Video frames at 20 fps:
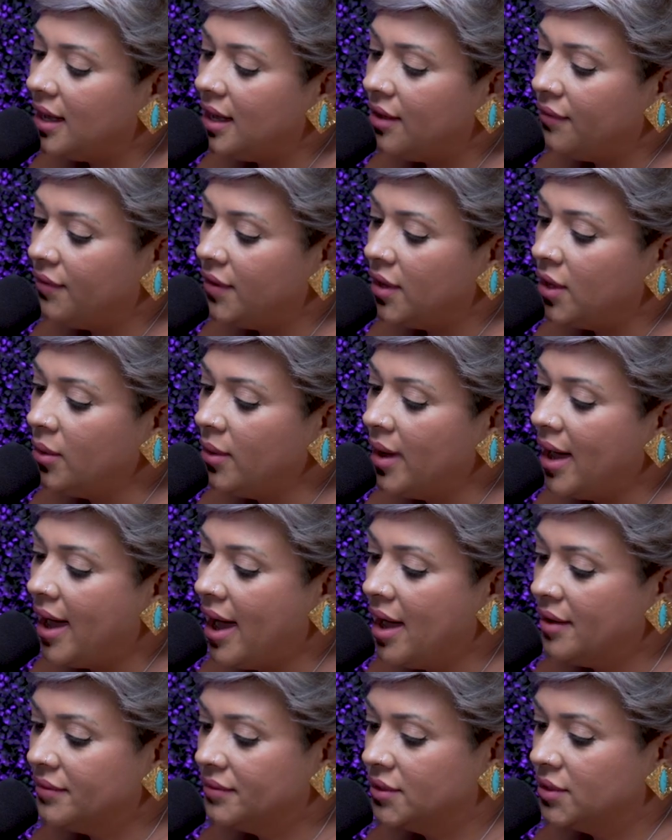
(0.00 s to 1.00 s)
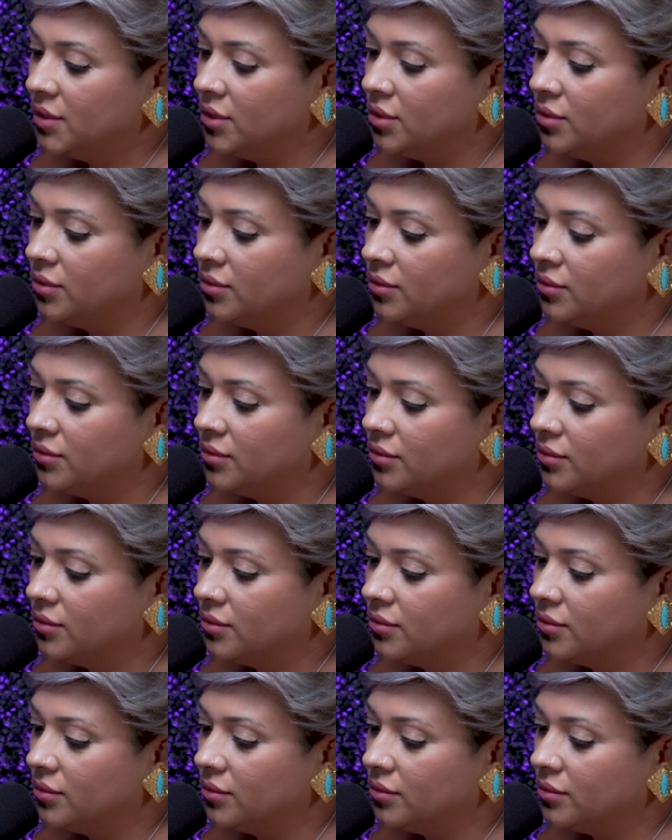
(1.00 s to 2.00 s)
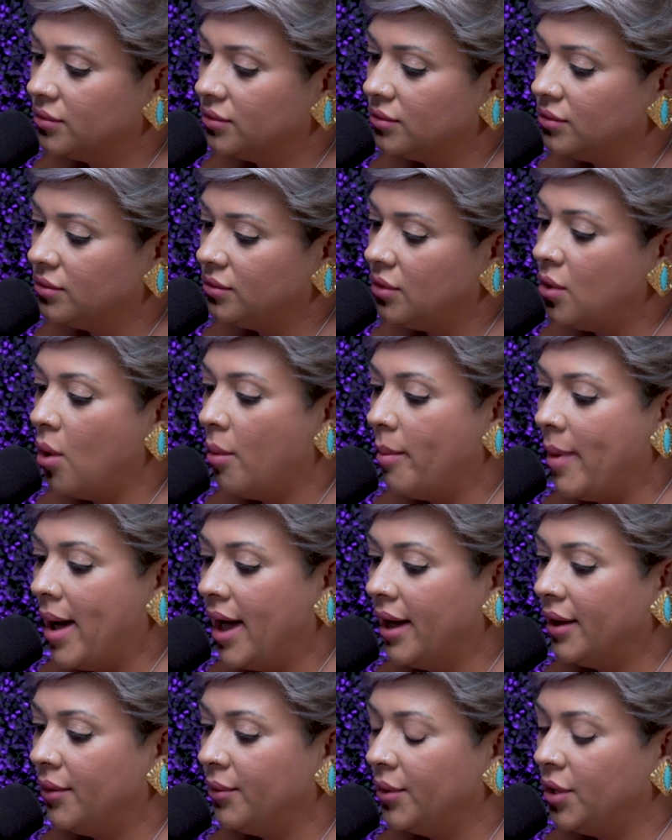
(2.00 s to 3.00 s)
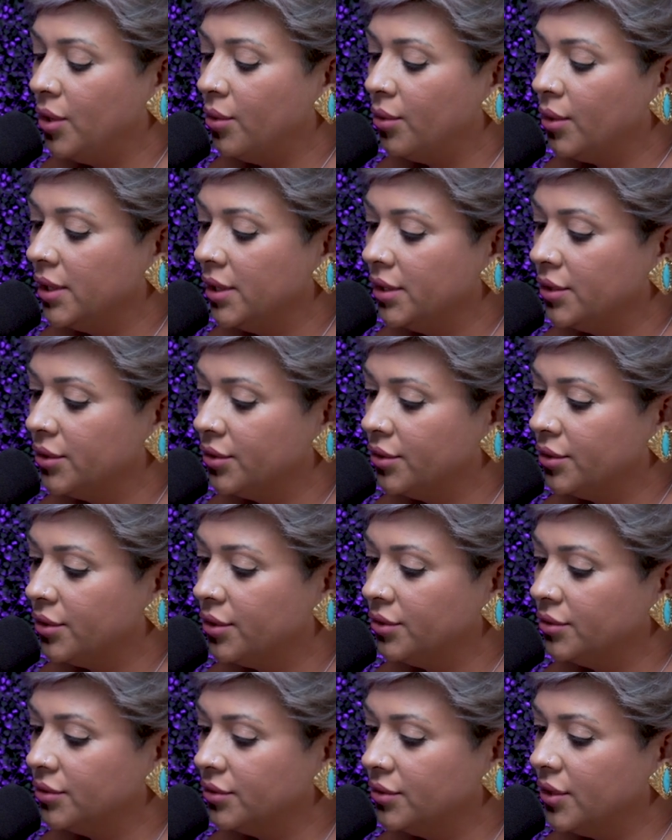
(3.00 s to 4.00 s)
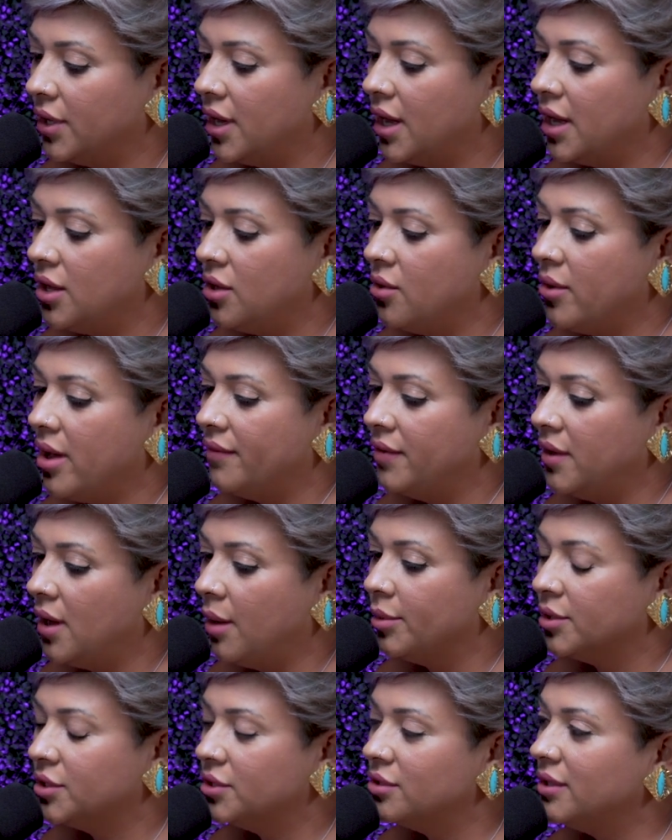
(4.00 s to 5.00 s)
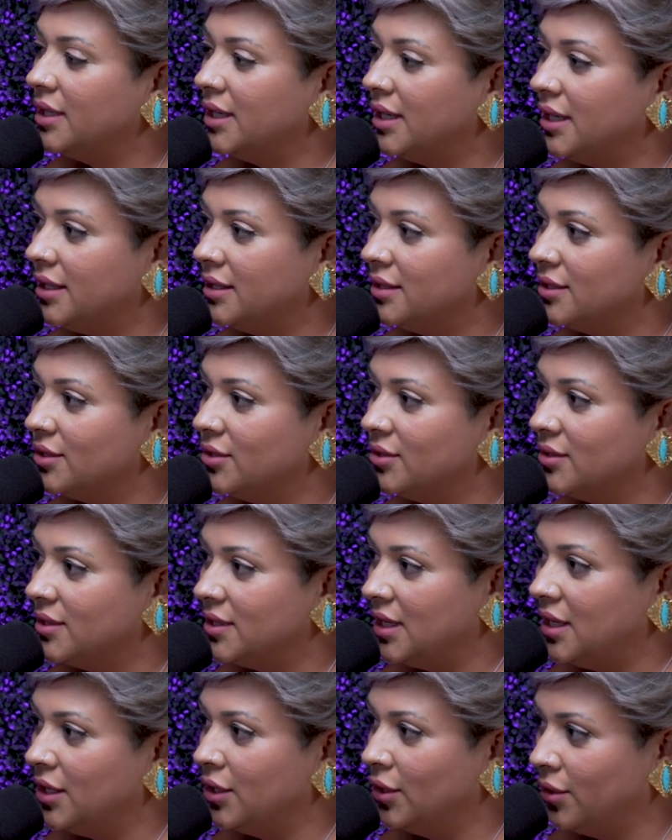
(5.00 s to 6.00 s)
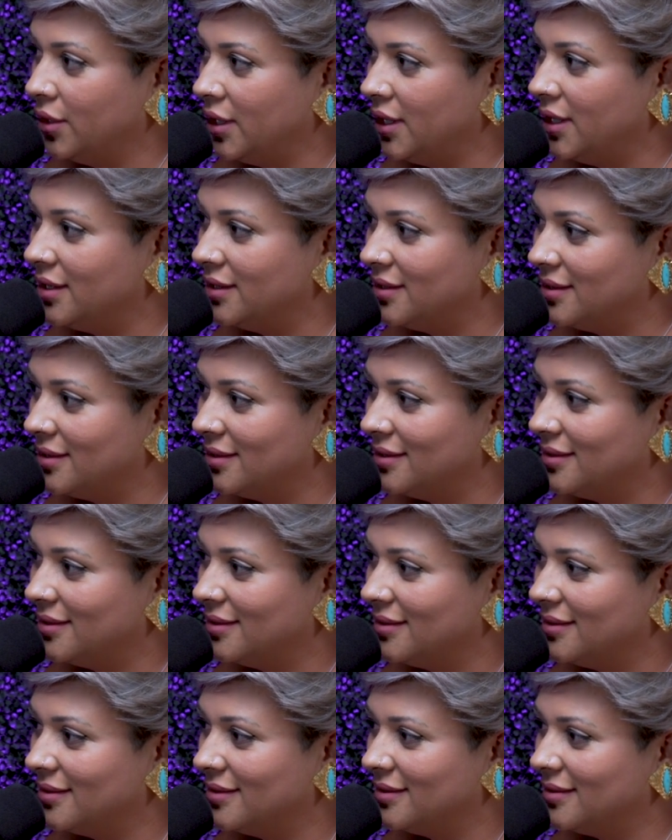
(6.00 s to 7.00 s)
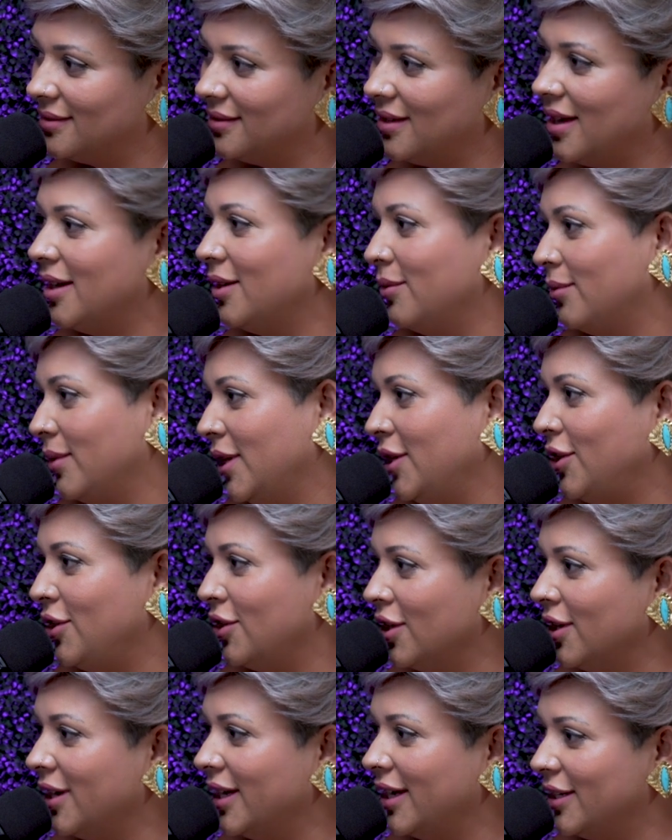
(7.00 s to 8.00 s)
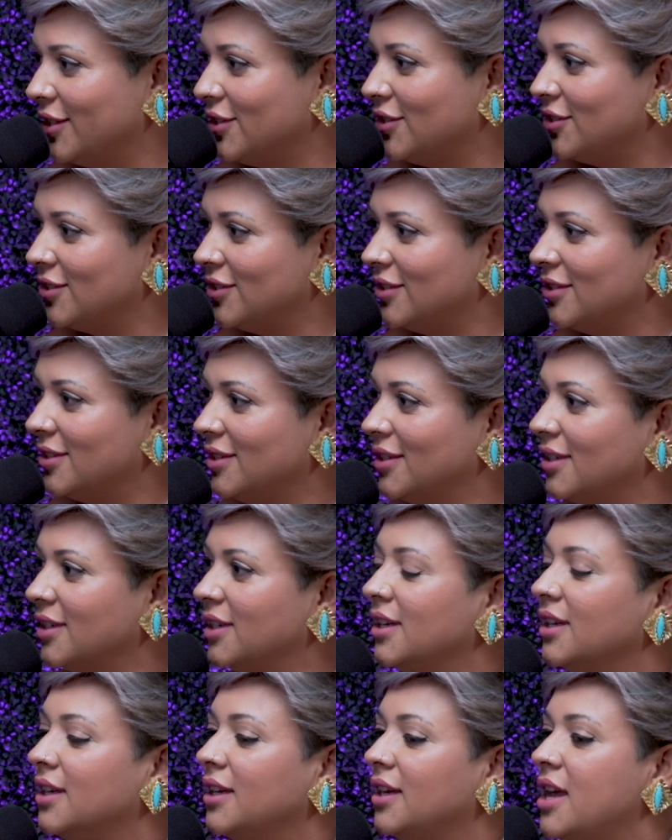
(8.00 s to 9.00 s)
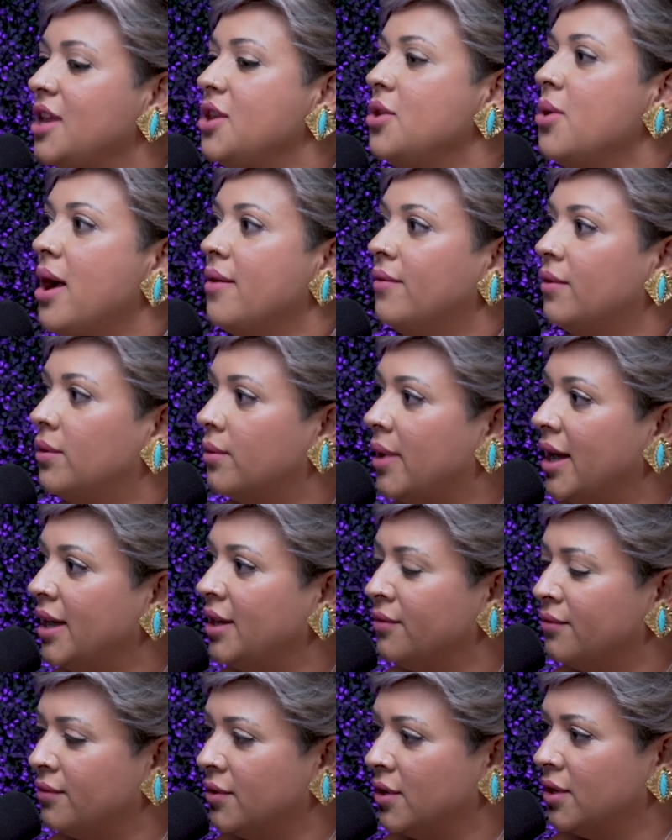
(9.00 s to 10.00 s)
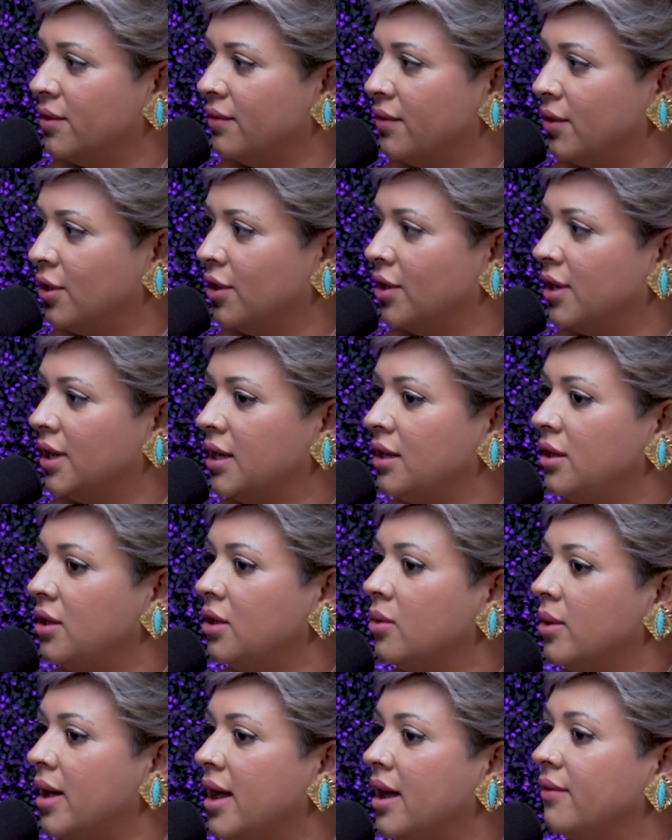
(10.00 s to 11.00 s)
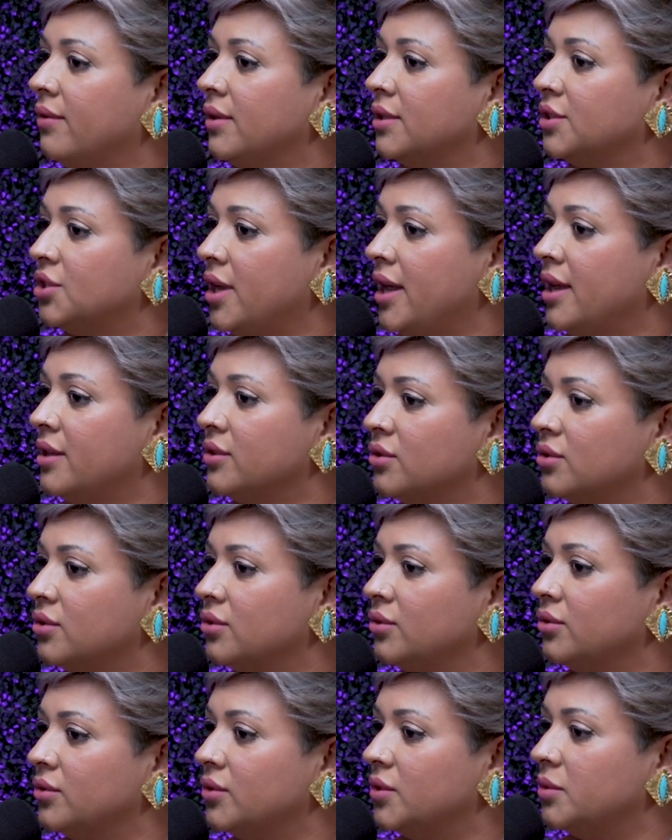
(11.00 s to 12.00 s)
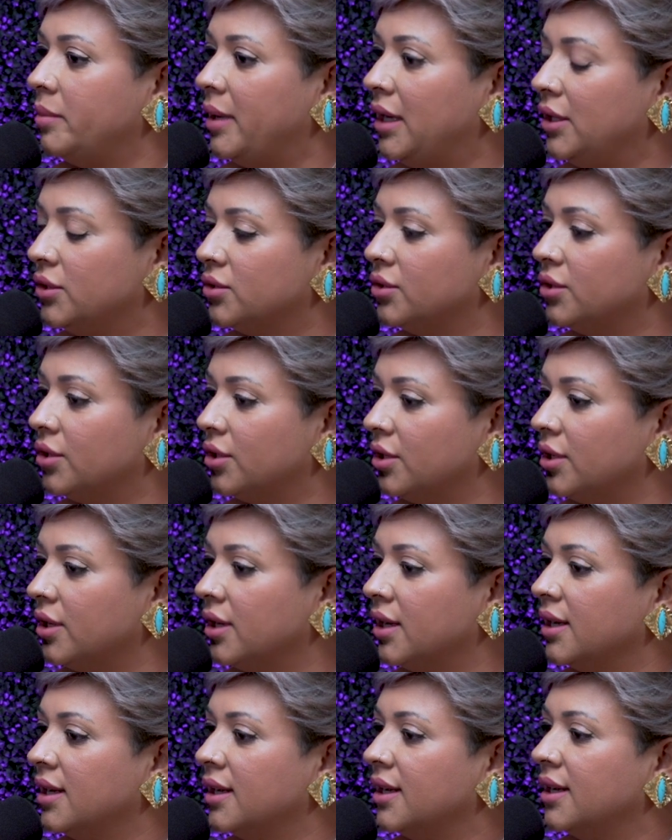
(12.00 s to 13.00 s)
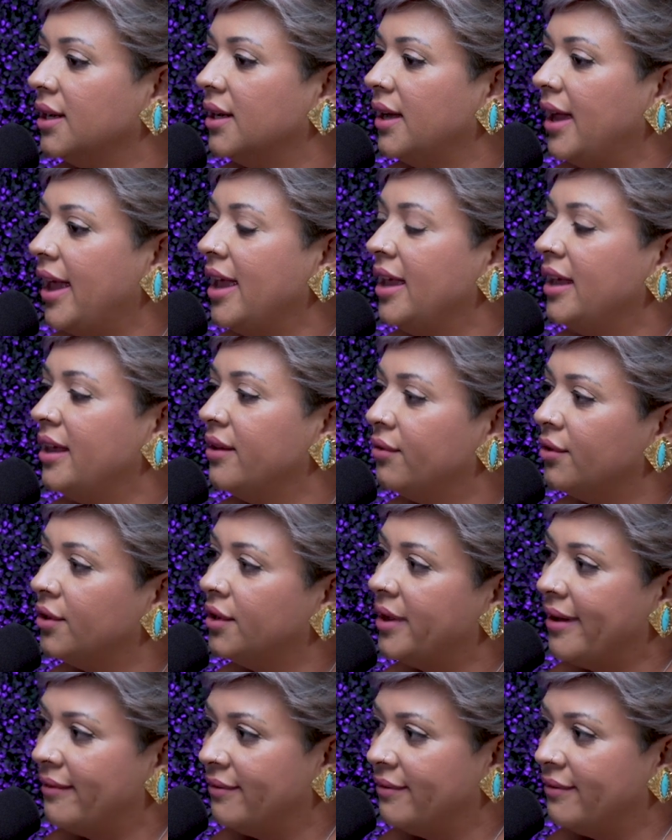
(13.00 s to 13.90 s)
If you have to go back when you were a little girl and you have the opportunity to see Norkis at a really young age, and you have her right in front of her, and you have a chance to speak to her and give her an